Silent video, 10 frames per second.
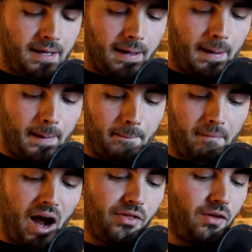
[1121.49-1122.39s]

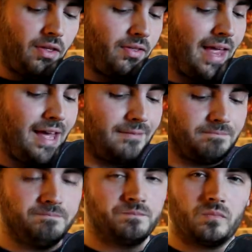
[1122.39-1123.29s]
Other than that,
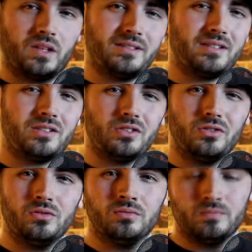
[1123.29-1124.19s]
this
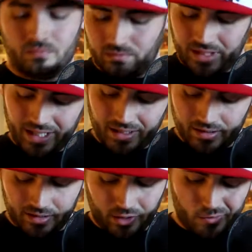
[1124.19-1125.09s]
issue,
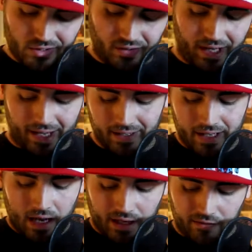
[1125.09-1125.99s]
it was okay.
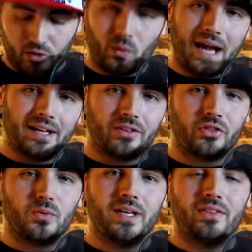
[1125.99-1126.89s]
I give the writing a
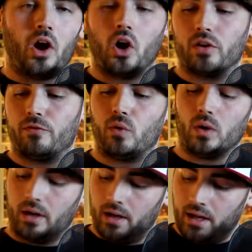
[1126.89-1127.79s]
3 and the art a 4.